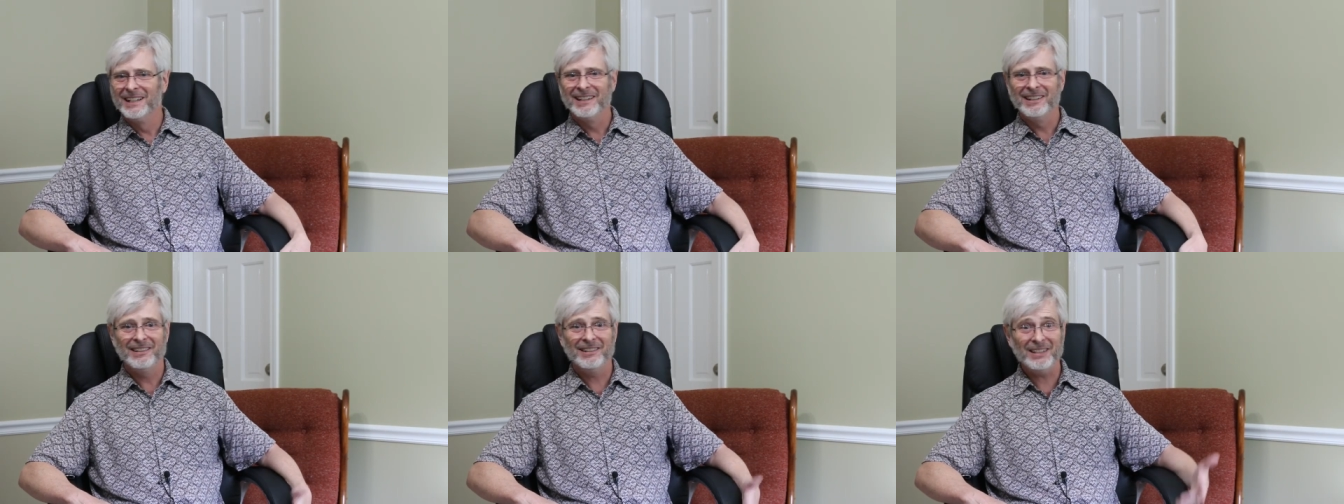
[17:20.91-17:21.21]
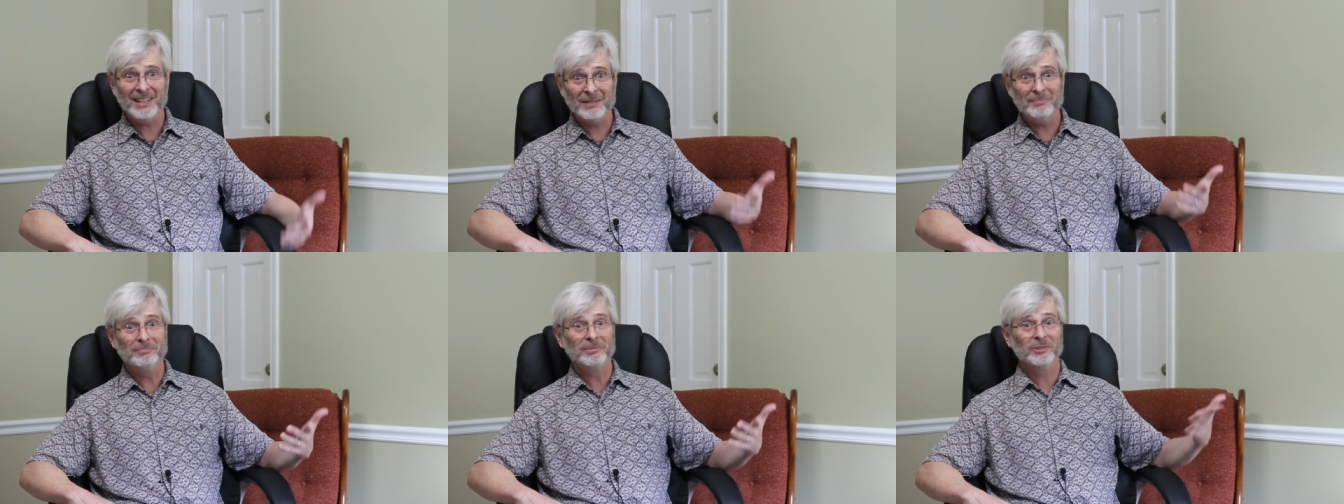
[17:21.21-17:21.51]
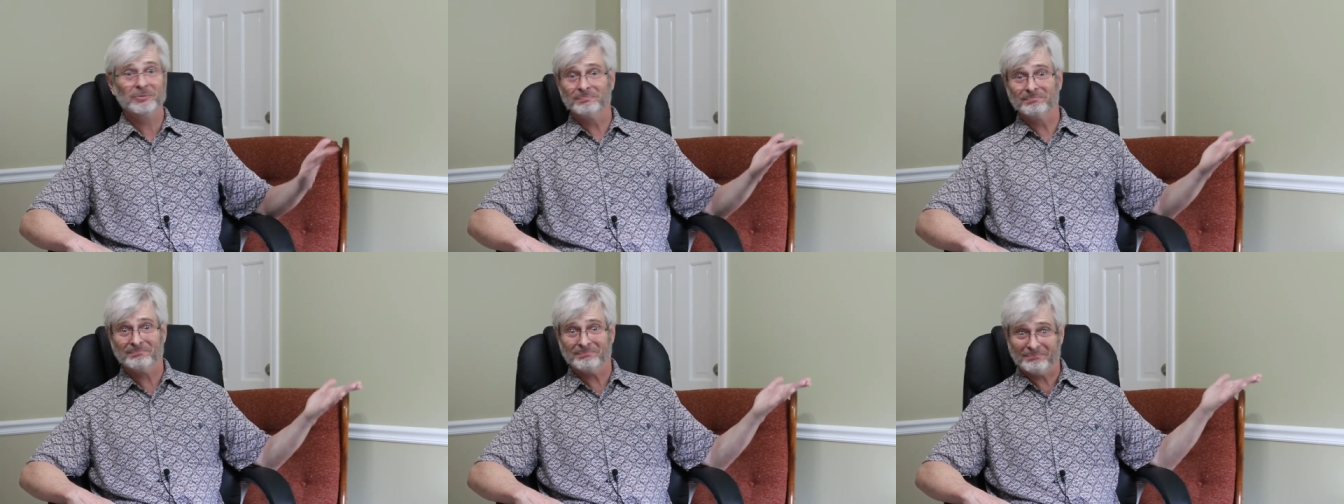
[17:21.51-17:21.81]

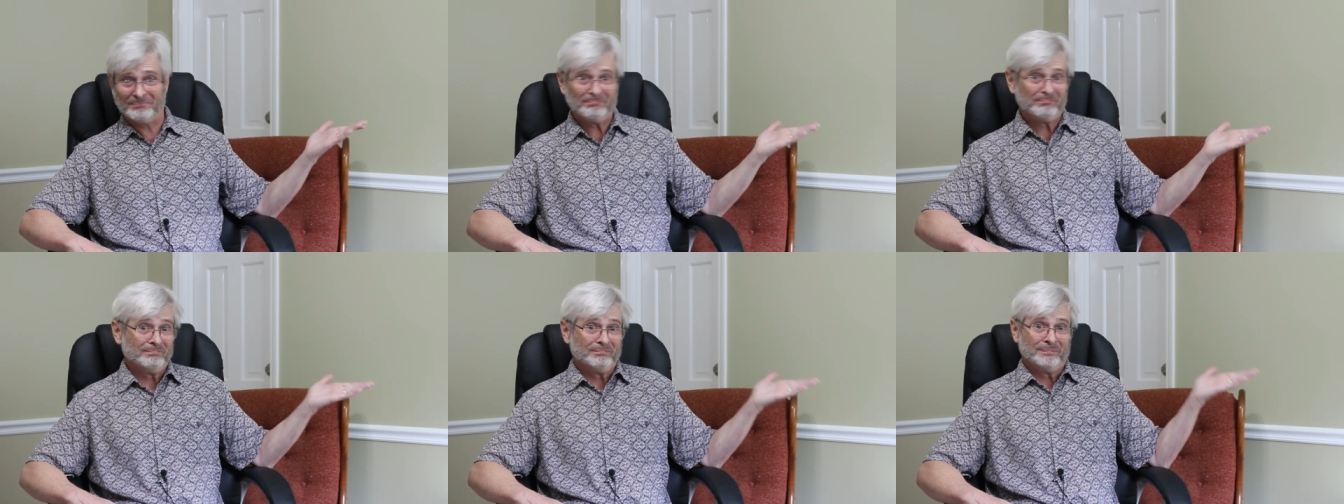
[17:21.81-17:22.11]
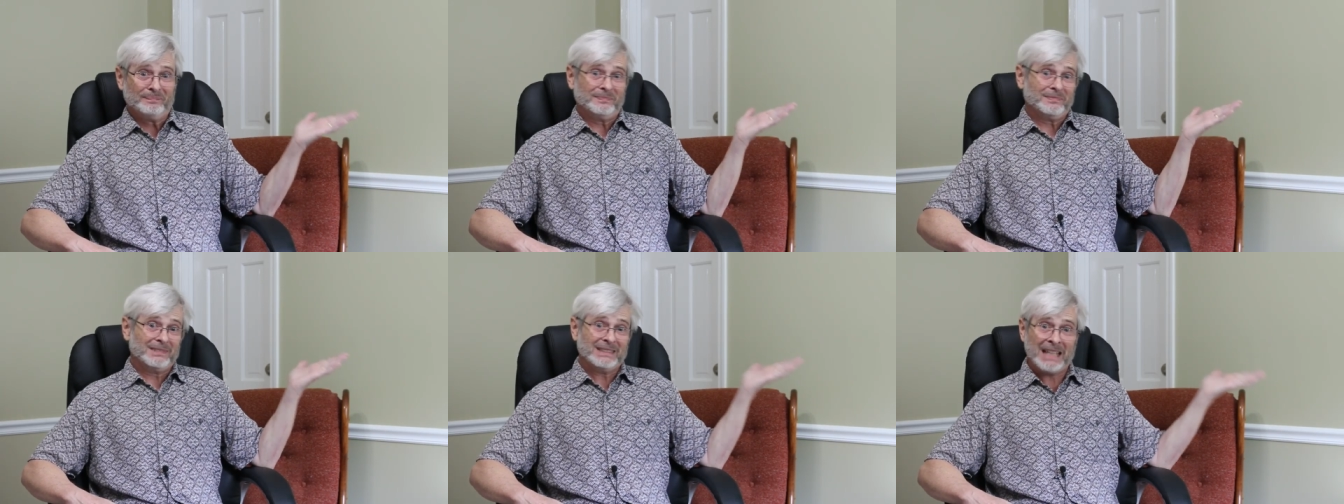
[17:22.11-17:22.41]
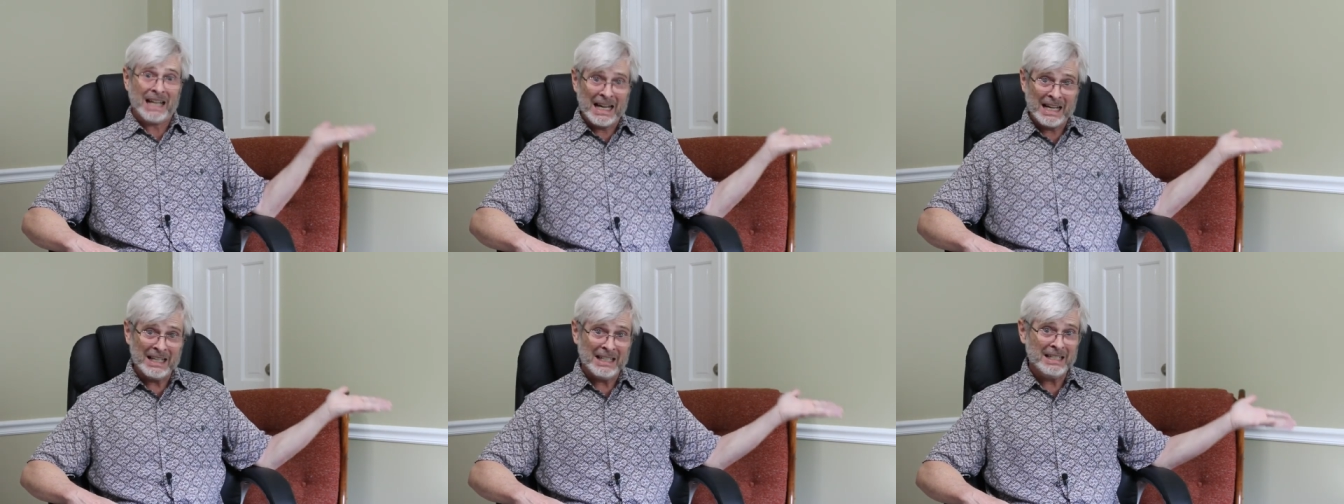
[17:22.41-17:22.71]
Seems
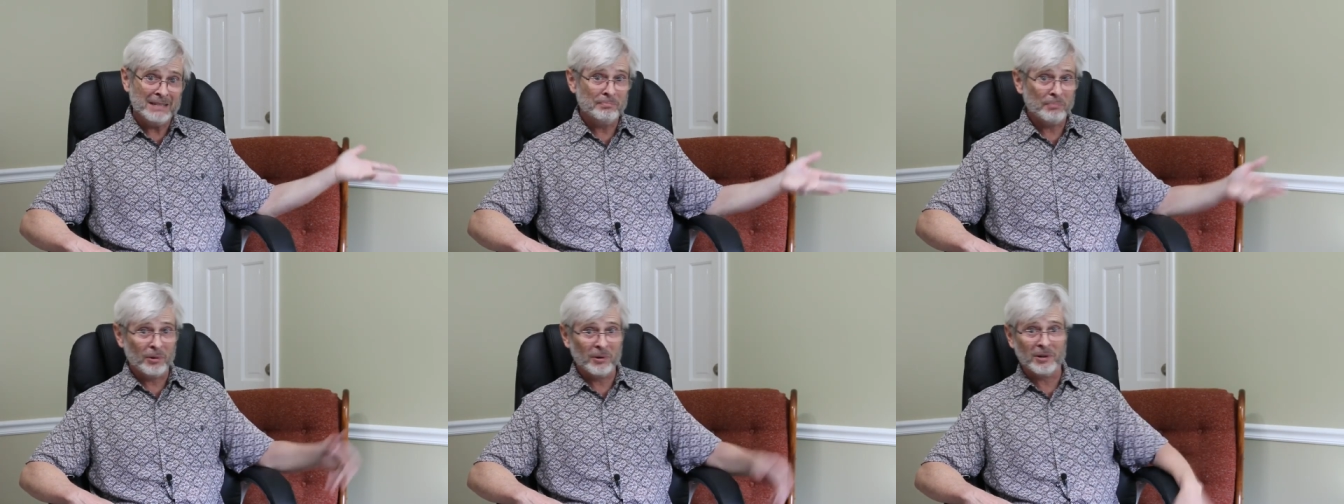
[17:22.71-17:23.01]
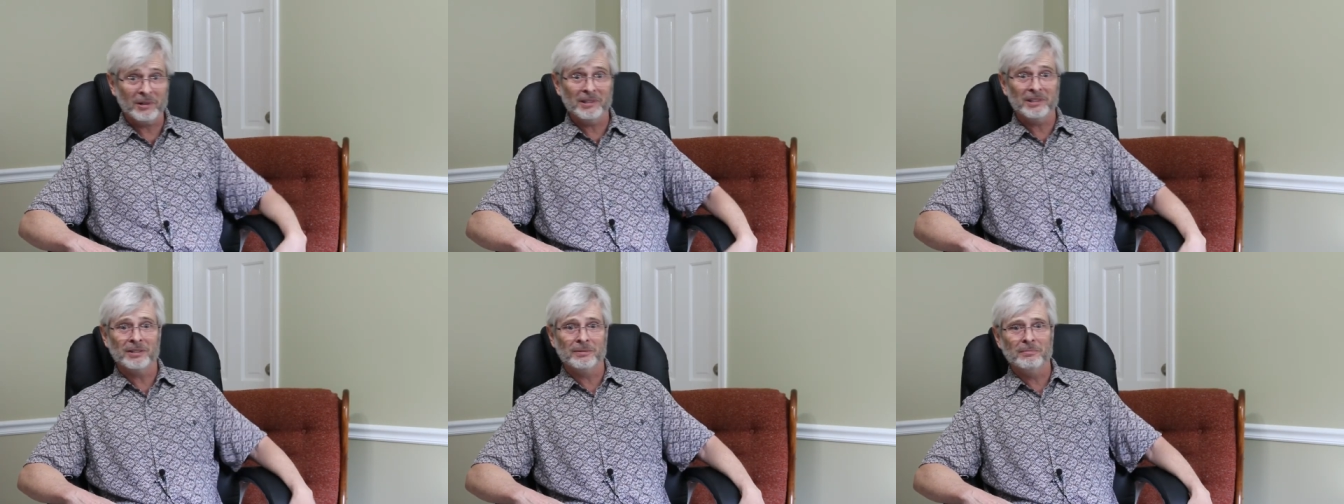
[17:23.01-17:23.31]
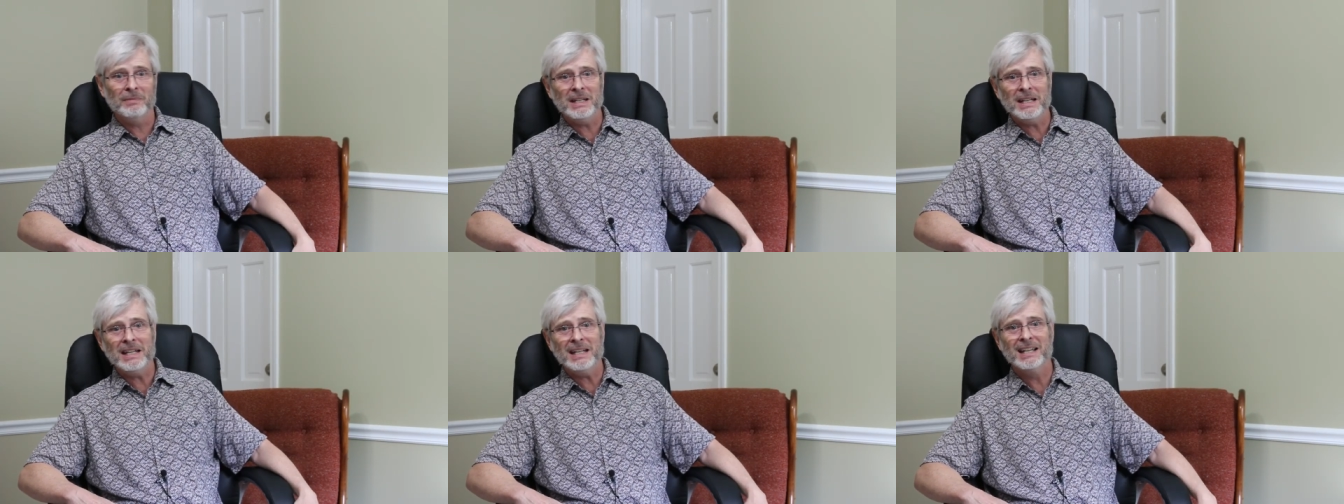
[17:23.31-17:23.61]
kind of important to
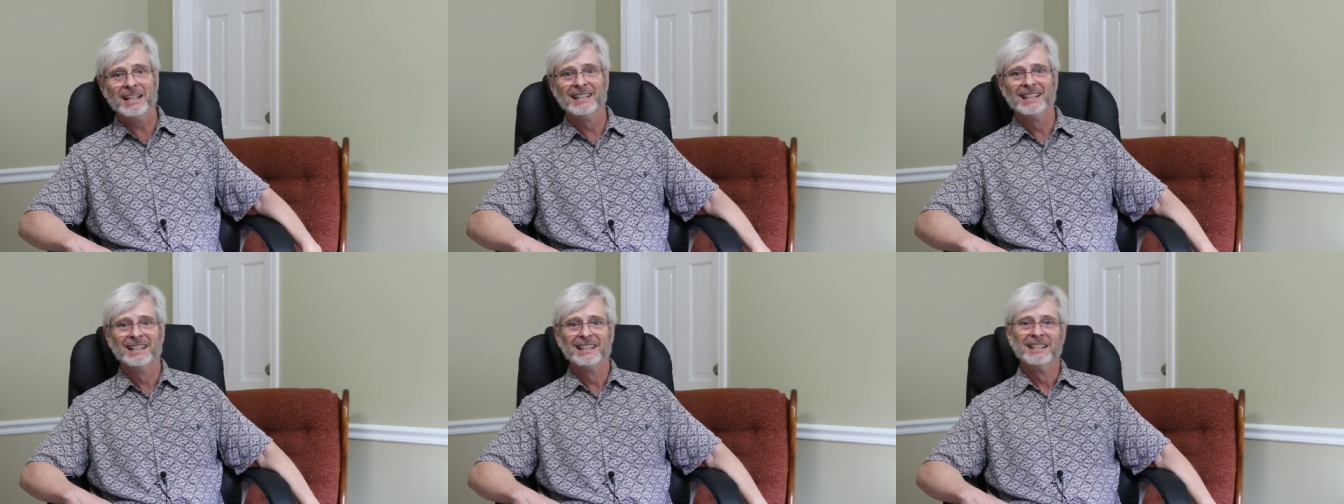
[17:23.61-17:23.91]
me.